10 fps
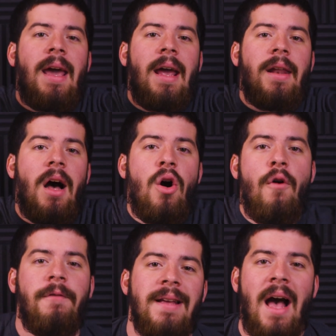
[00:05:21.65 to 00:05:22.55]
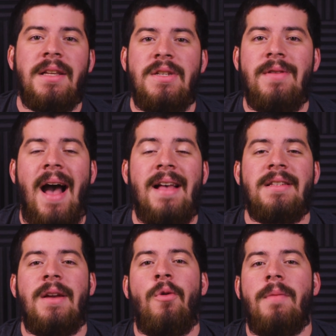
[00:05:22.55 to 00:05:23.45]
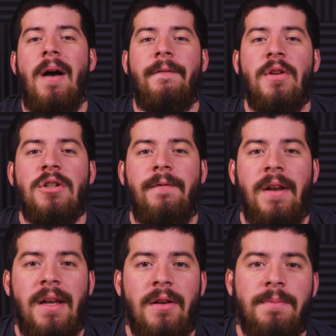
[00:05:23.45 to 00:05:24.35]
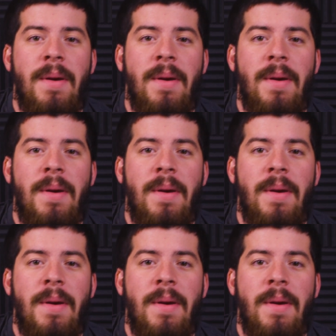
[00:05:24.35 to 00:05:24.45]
And hopefully I'll see you guys in one of my future videos.